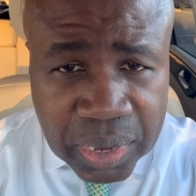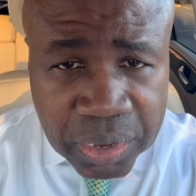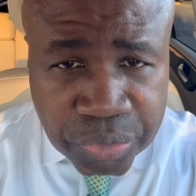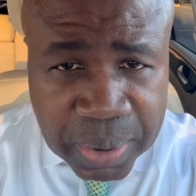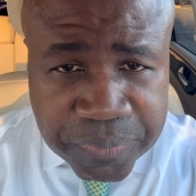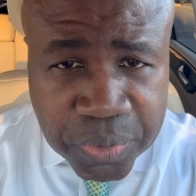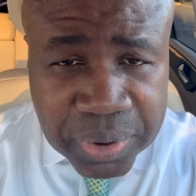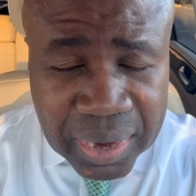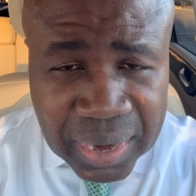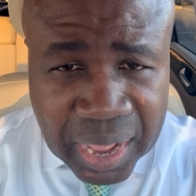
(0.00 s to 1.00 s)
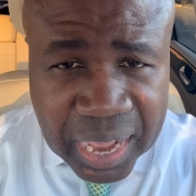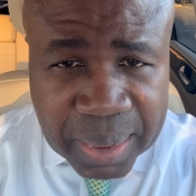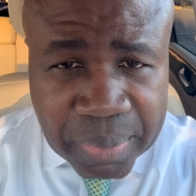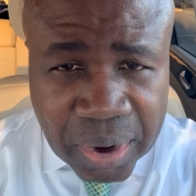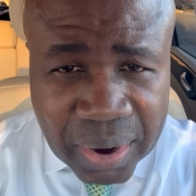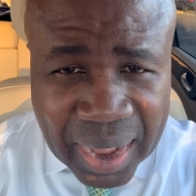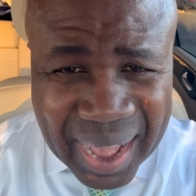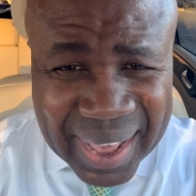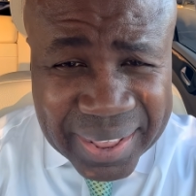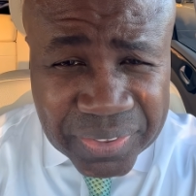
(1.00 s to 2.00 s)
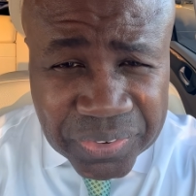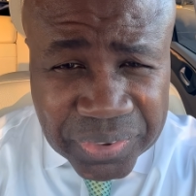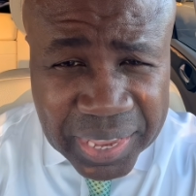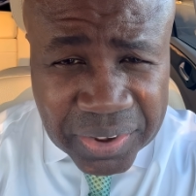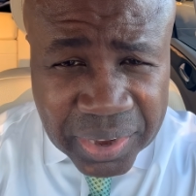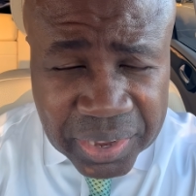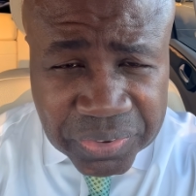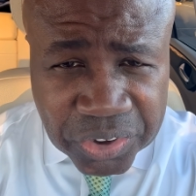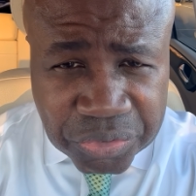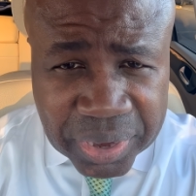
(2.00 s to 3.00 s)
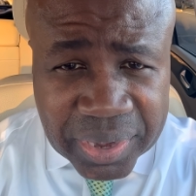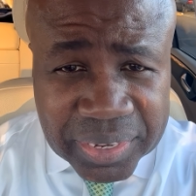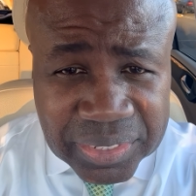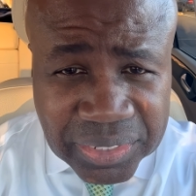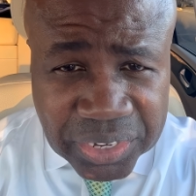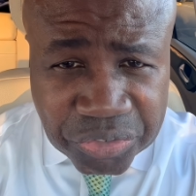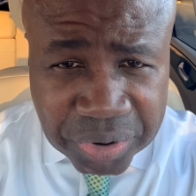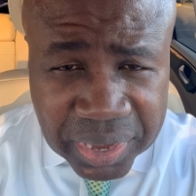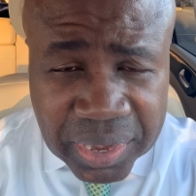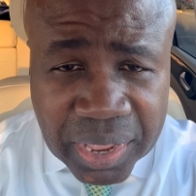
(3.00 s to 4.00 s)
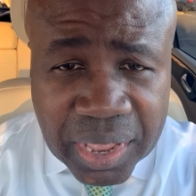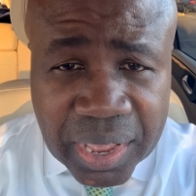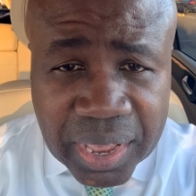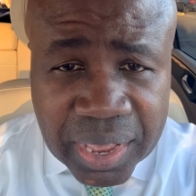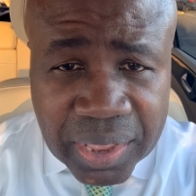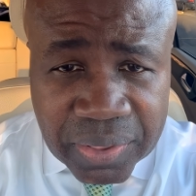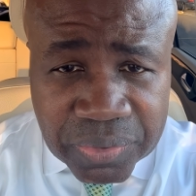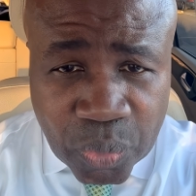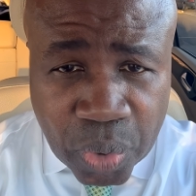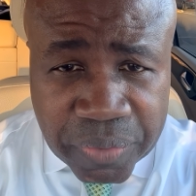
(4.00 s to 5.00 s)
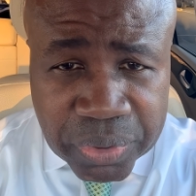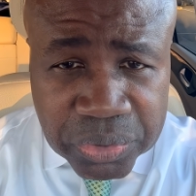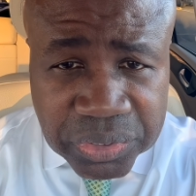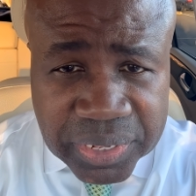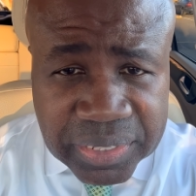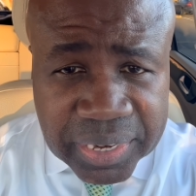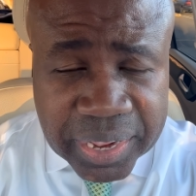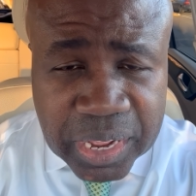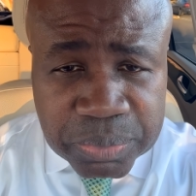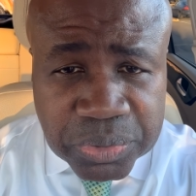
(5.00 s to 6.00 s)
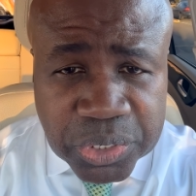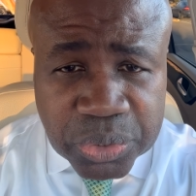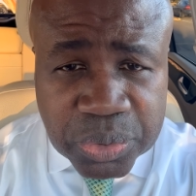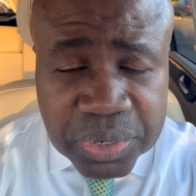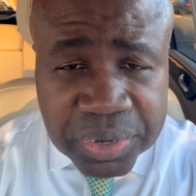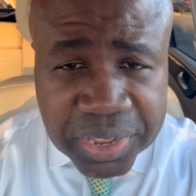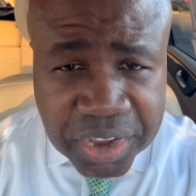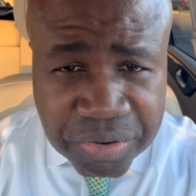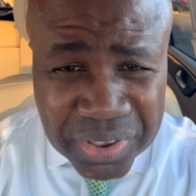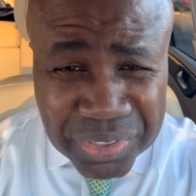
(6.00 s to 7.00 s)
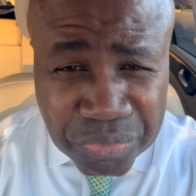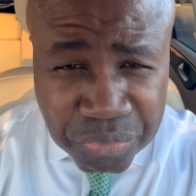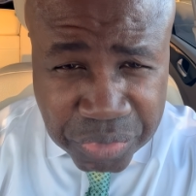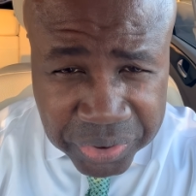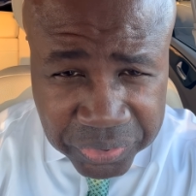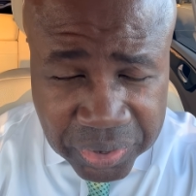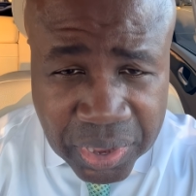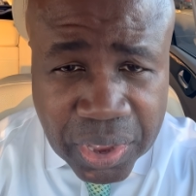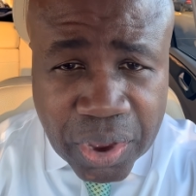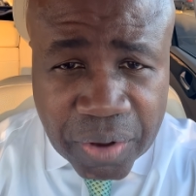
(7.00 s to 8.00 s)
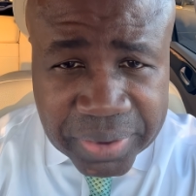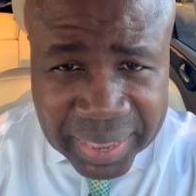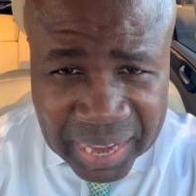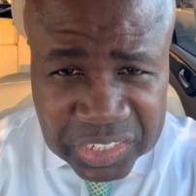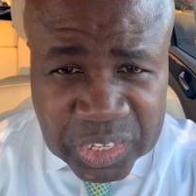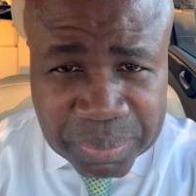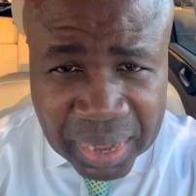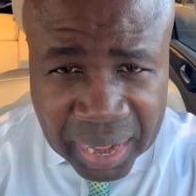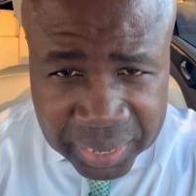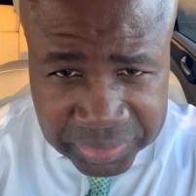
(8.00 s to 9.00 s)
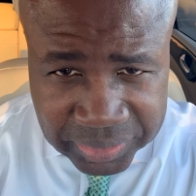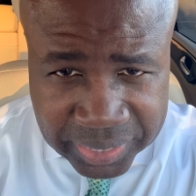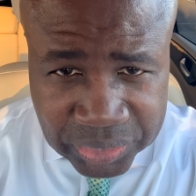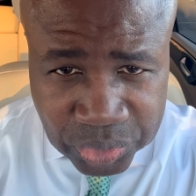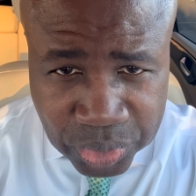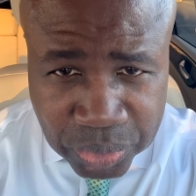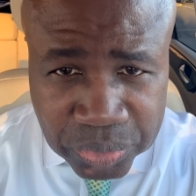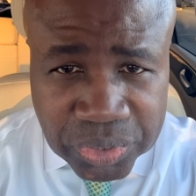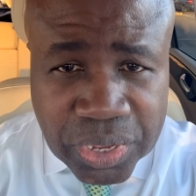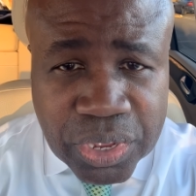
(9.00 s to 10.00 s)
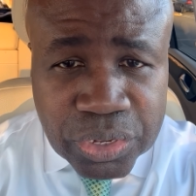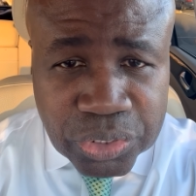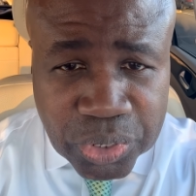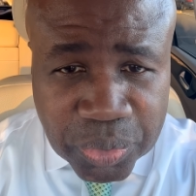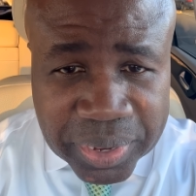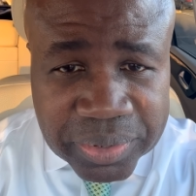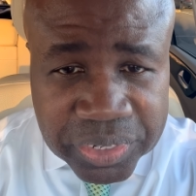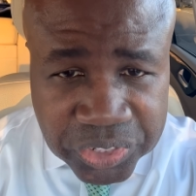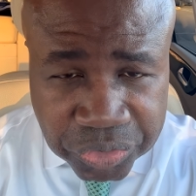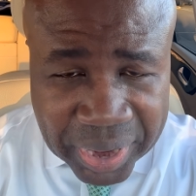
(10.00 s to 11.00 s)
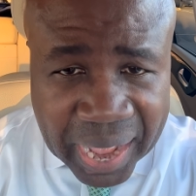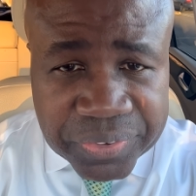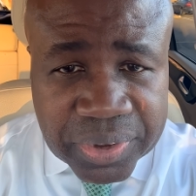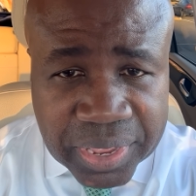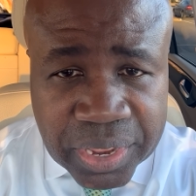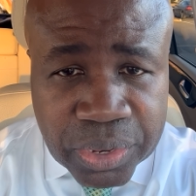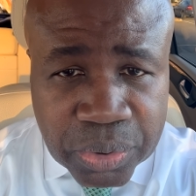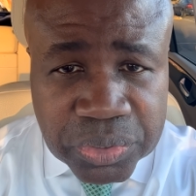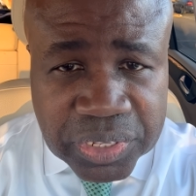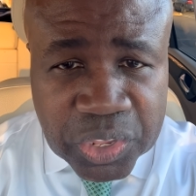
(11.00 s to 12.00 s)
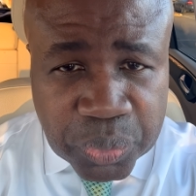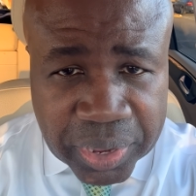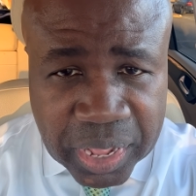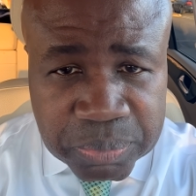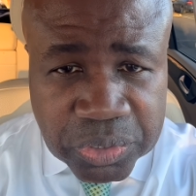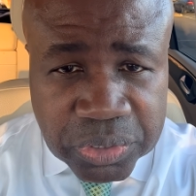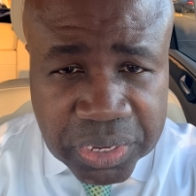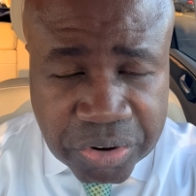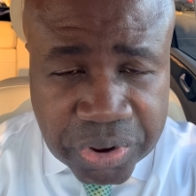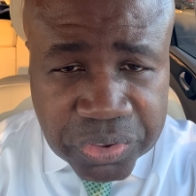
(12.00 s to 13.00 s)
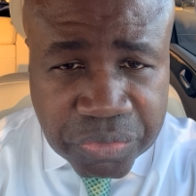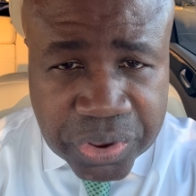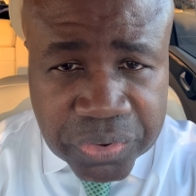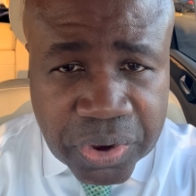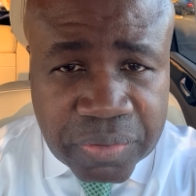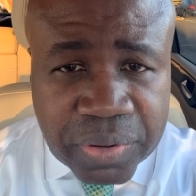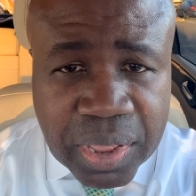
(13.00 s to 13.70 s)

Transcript: Grapefruit and lime are high in citrate. Citrate is one of those things that help to decrease the risk of calcium oxalate stones. So the citric acid in those things will help to decrease the risk of